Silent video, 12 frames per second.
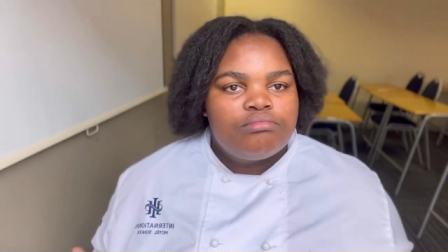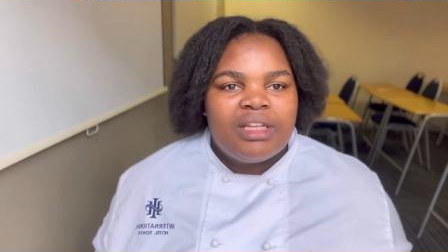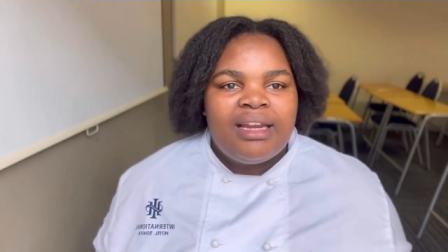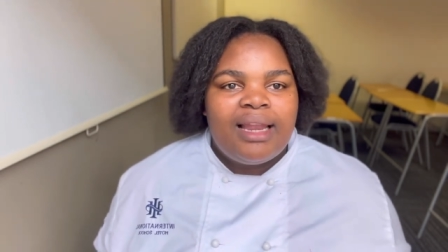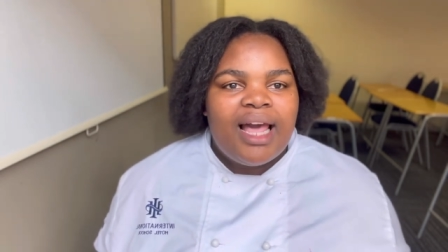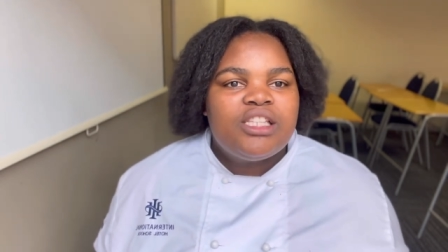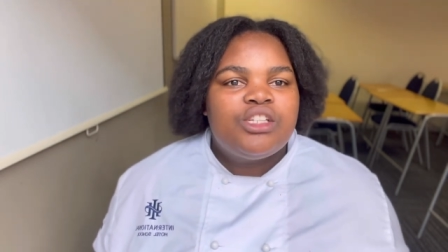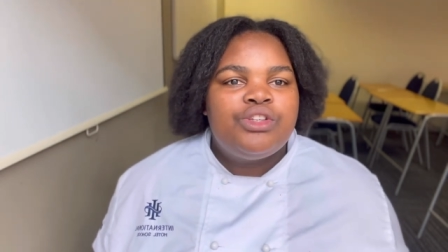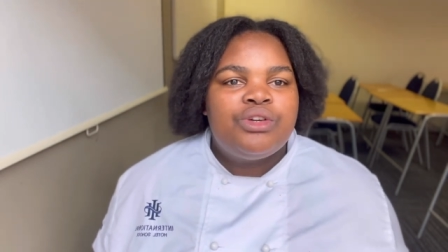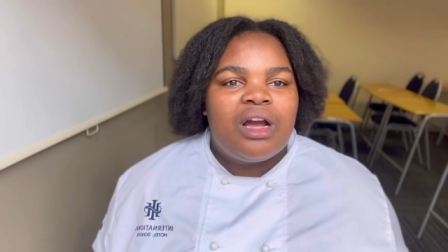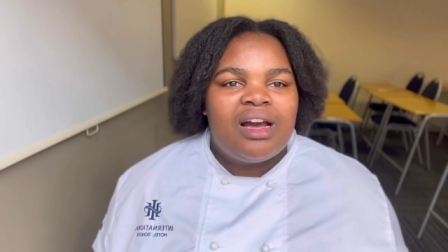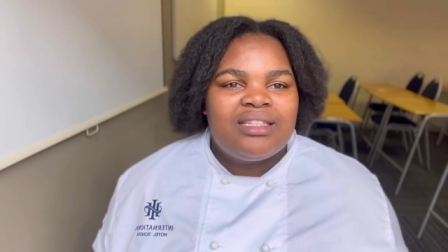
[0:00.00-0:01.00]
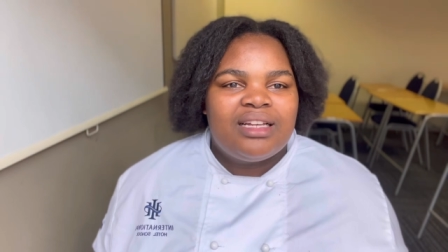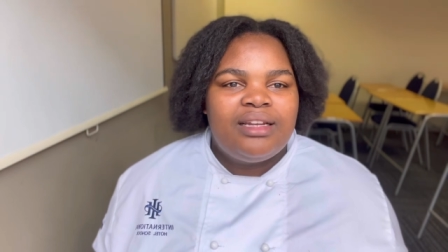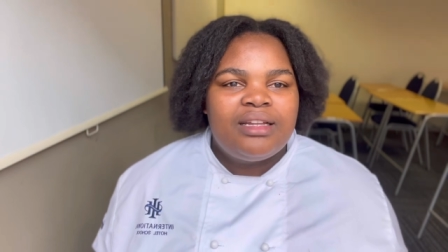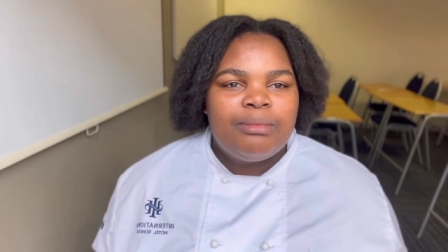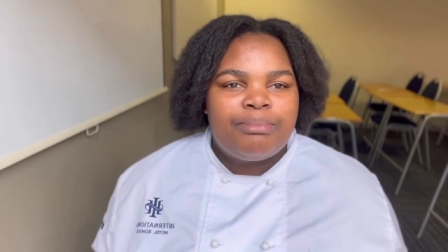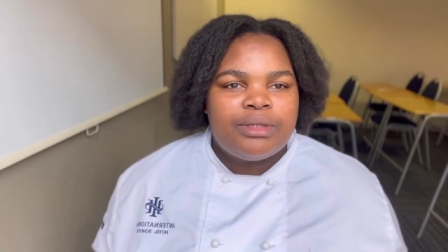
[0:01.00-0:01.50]
enlighten you guys a
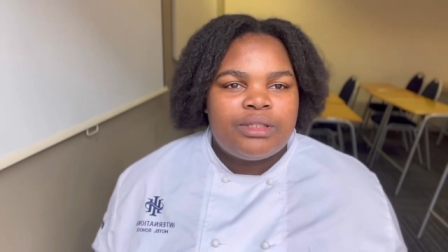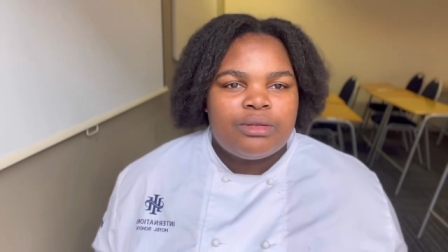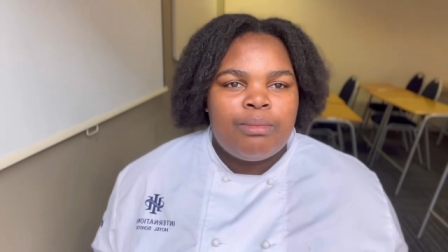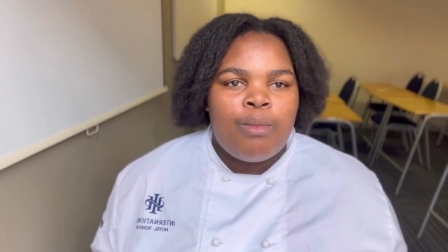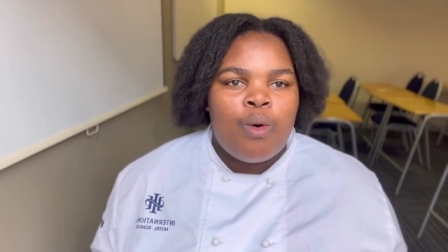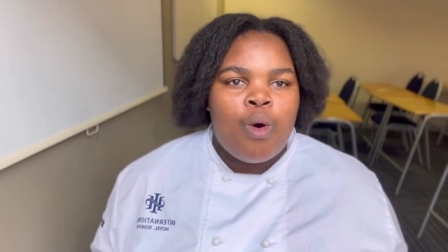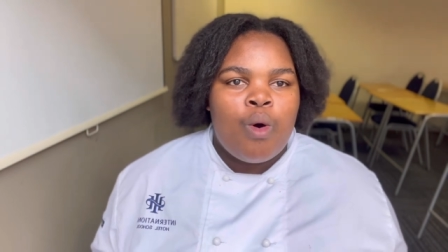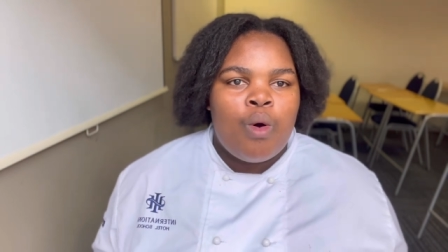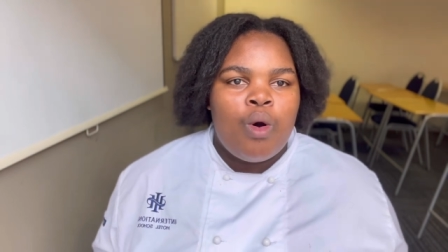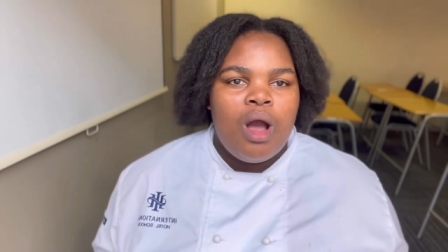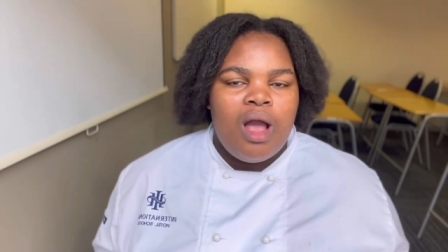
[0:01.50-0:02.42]
little bit more